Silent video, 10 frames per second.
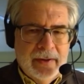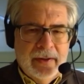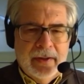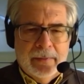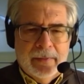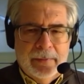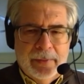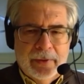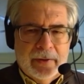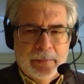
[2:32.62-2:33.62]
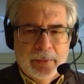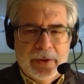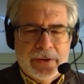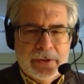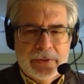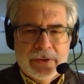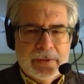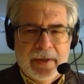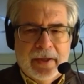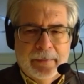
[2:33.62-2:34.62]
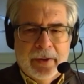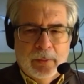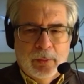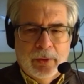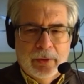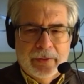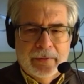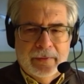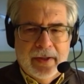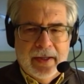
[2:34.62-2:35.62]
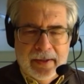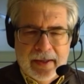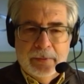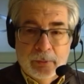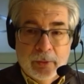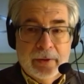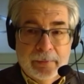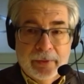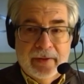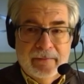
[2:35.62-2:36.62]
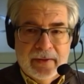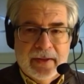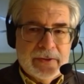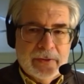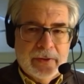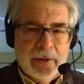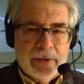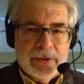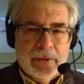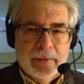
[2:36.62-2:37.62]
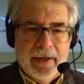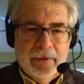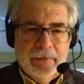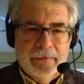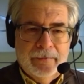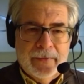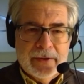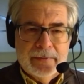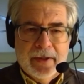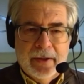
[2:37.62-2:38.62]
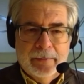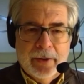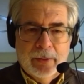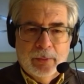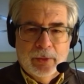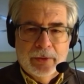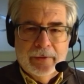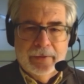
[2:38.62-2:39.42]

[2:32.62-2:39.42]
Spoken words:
And by building a bridge, you just make a better world. And I really believe that that's what the arts are about, is making a better world.